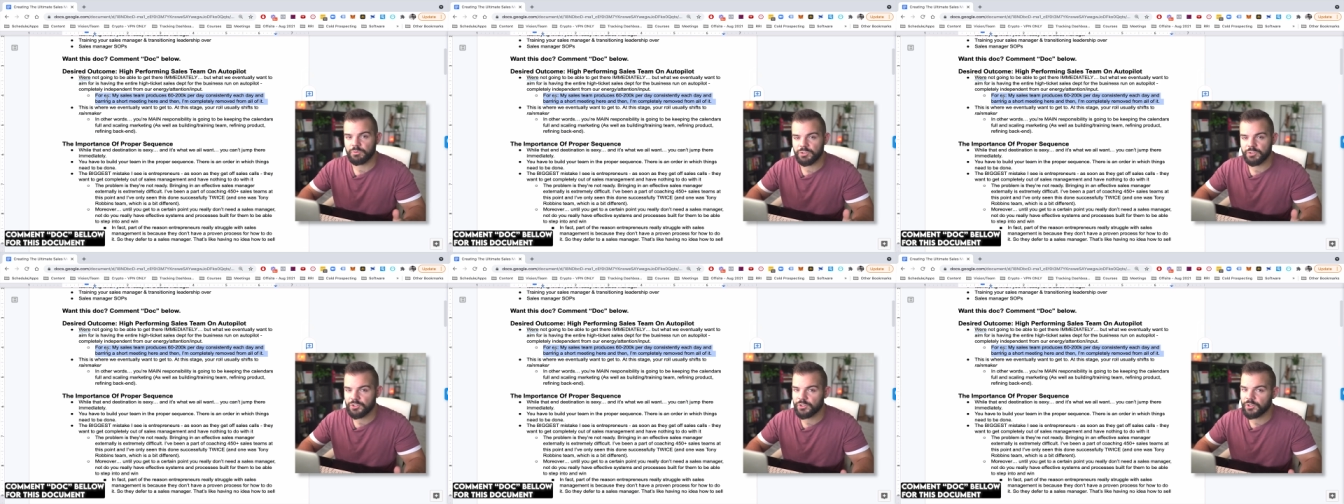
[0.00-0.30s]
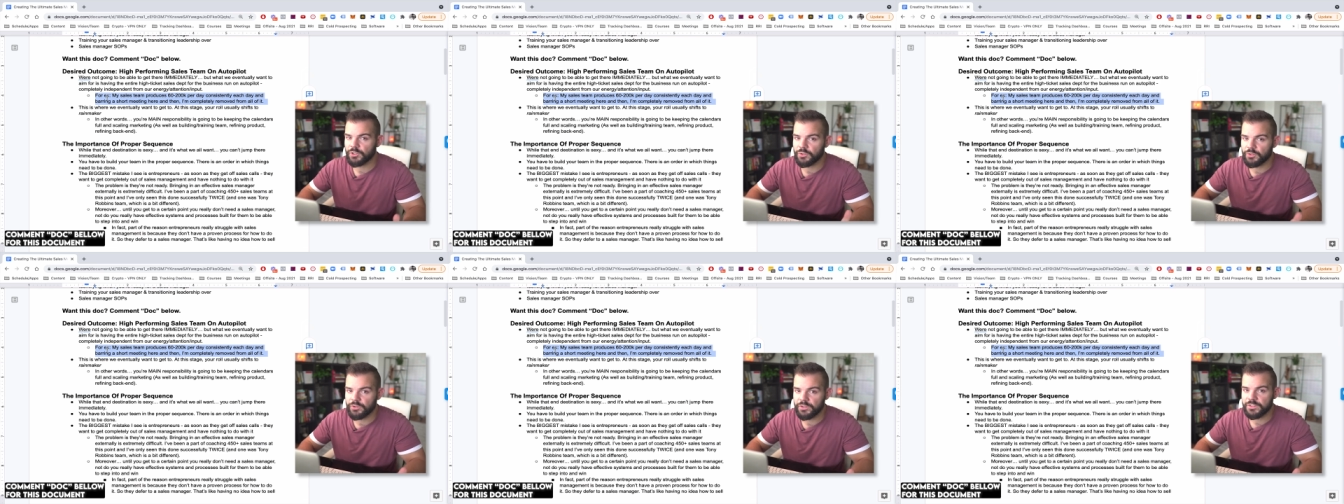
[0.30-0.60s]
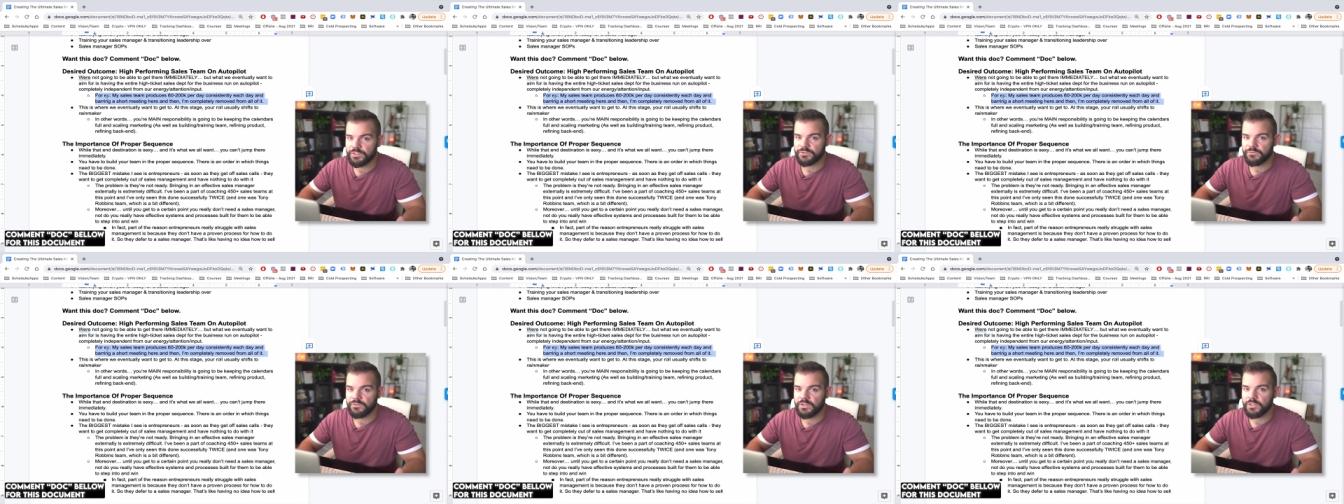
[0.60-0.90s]
which you're gonna learn in
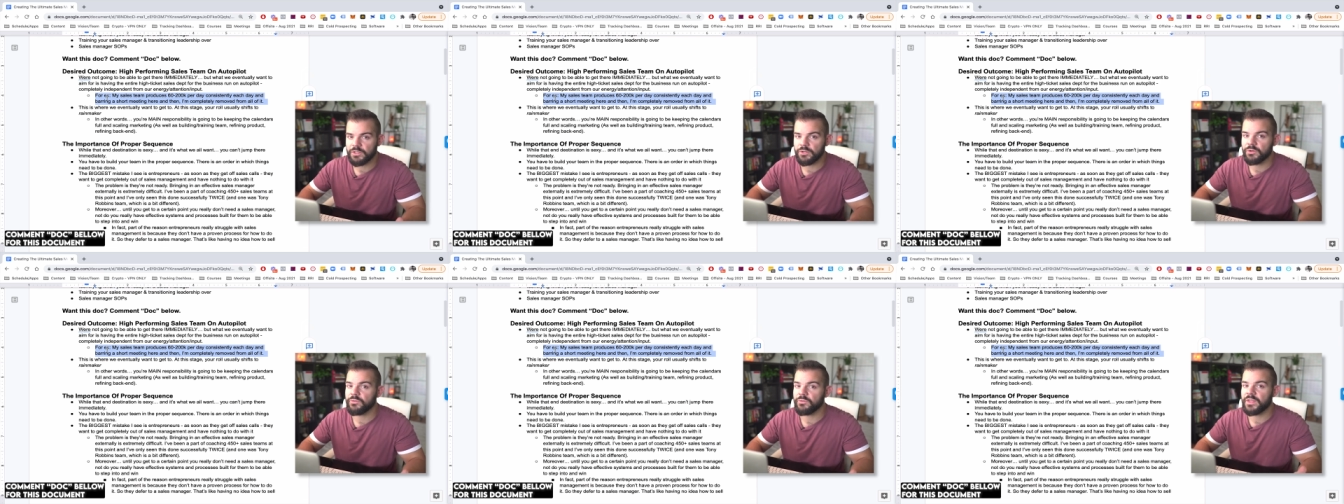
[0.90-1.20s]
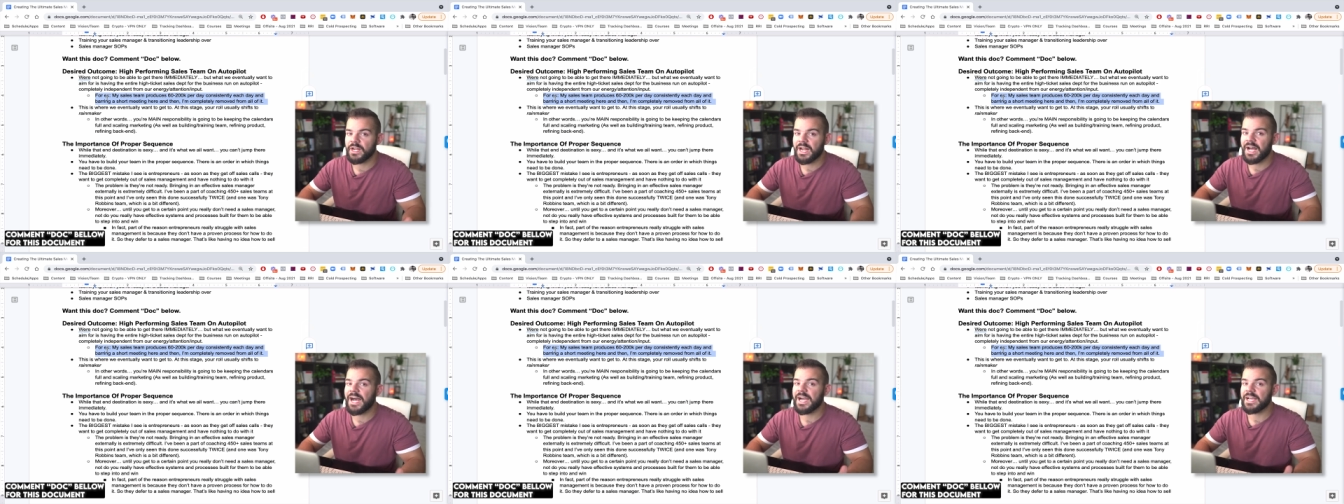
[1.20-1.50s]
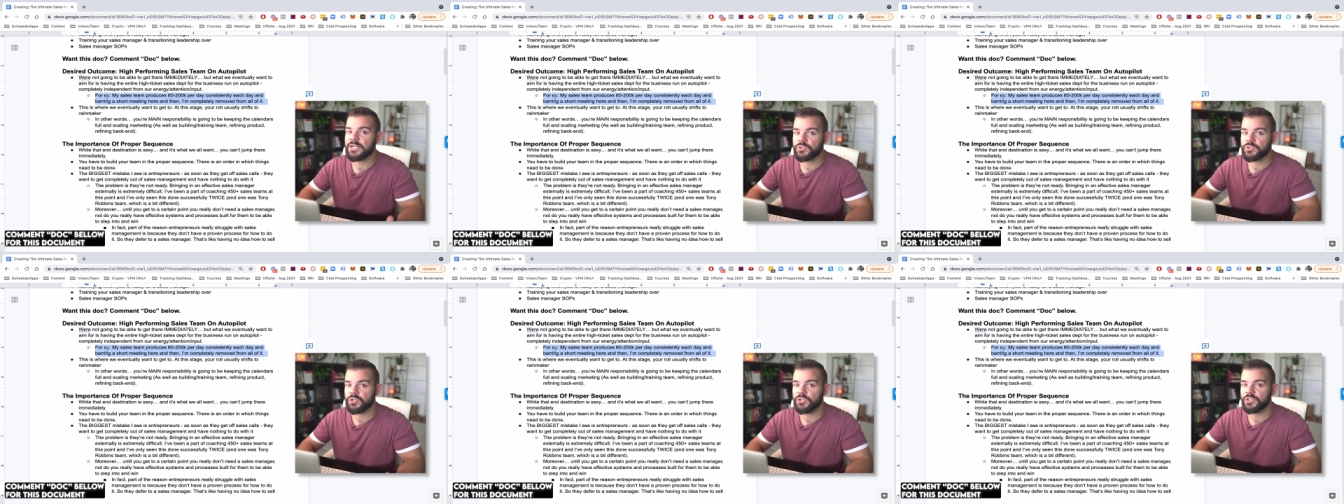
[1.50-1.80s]
this video, that
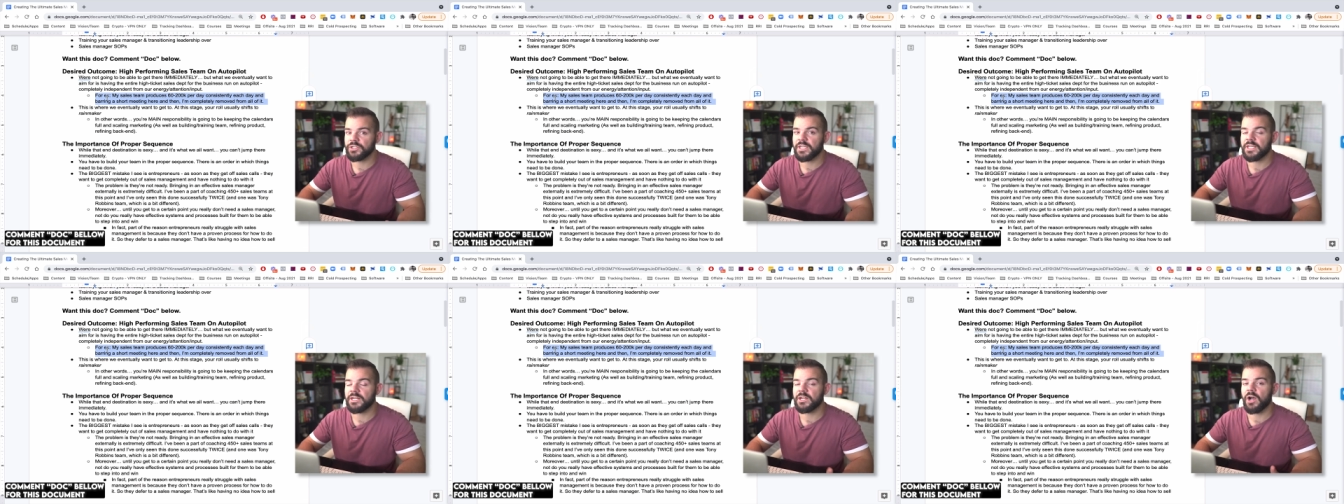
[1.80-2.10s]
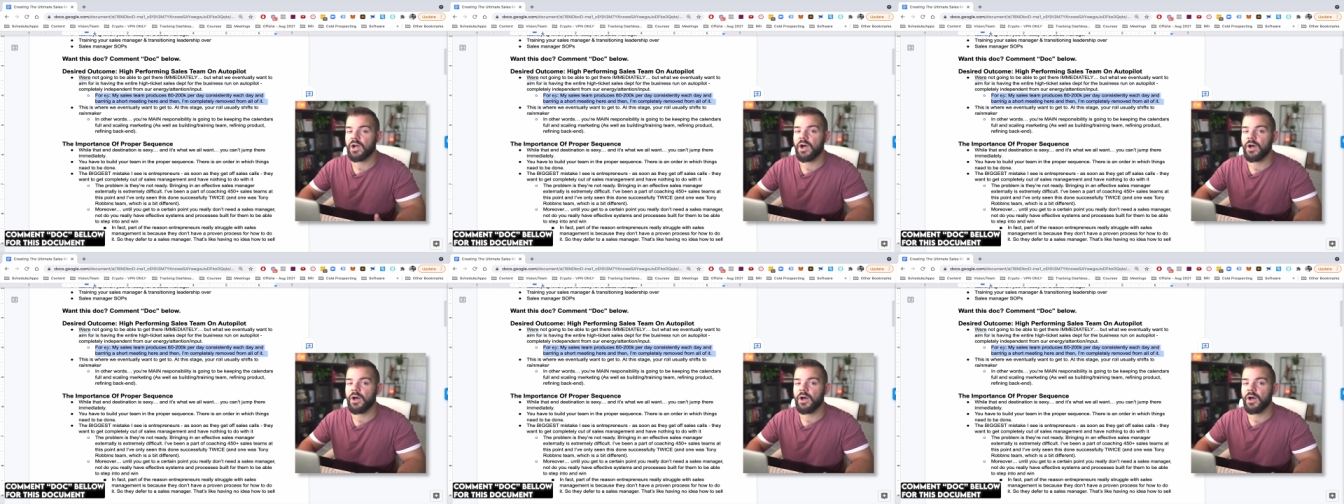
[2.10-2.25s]
I took and